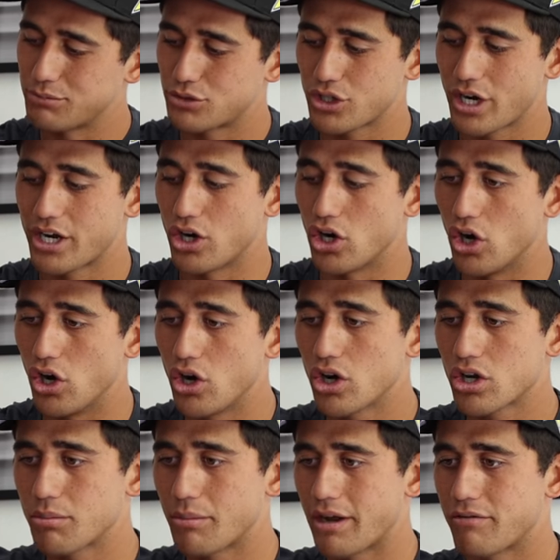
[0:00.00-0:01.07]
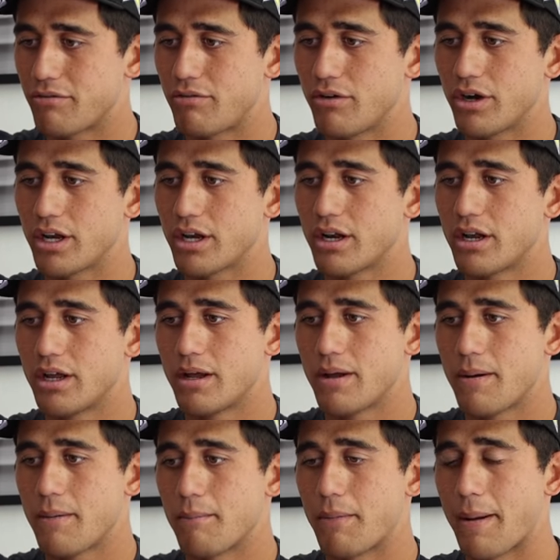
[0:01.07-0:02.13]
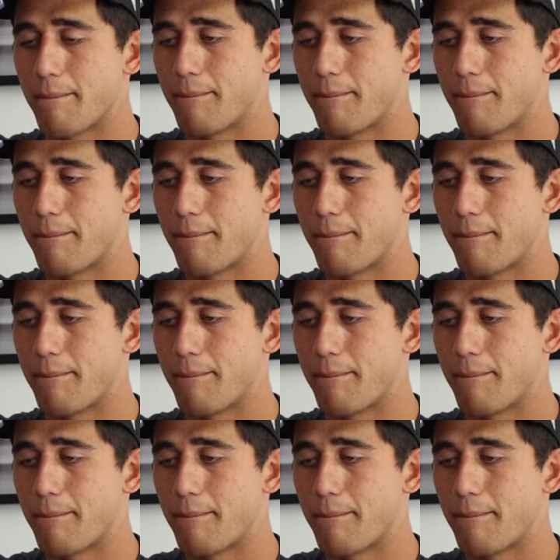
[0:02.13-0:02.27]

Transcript: I'm trying to hook my foot, my